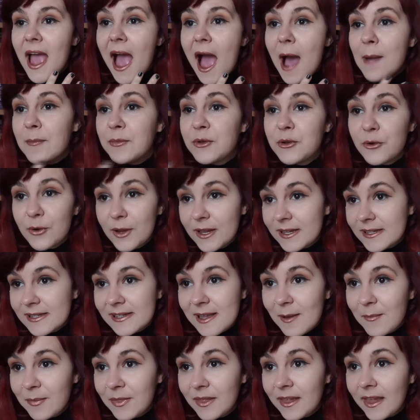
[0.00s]
I'm doing
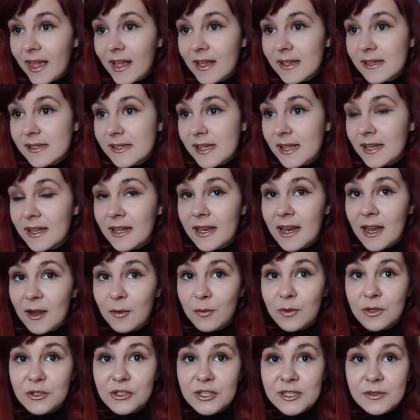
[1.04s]
something else and then I
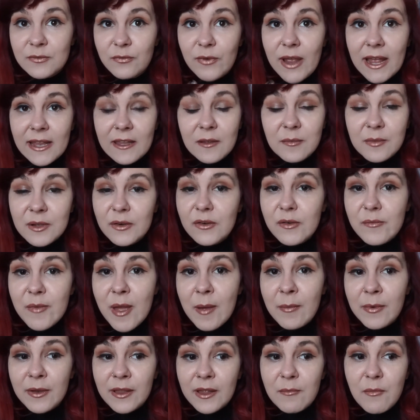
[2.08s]
will just randomly
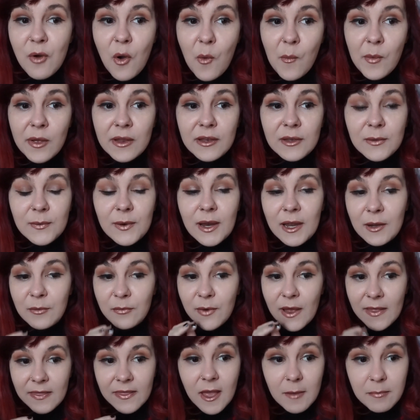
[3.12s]
remember that moment where I
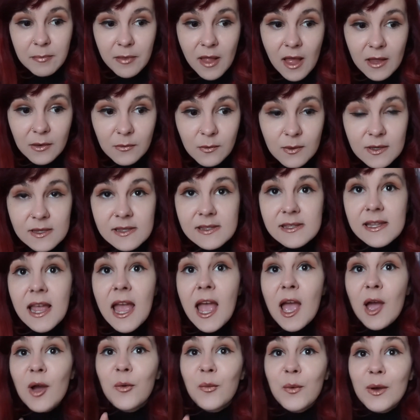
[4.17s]
read that plot twist,
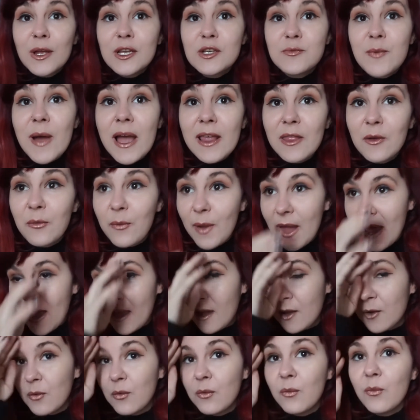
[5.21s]
which by the
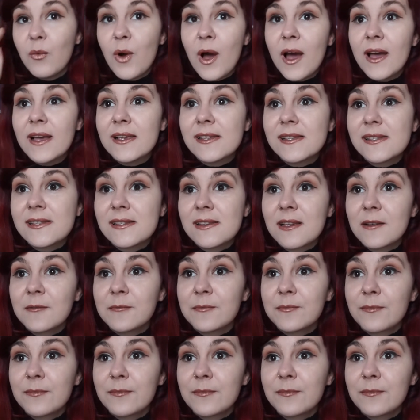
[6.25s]
way was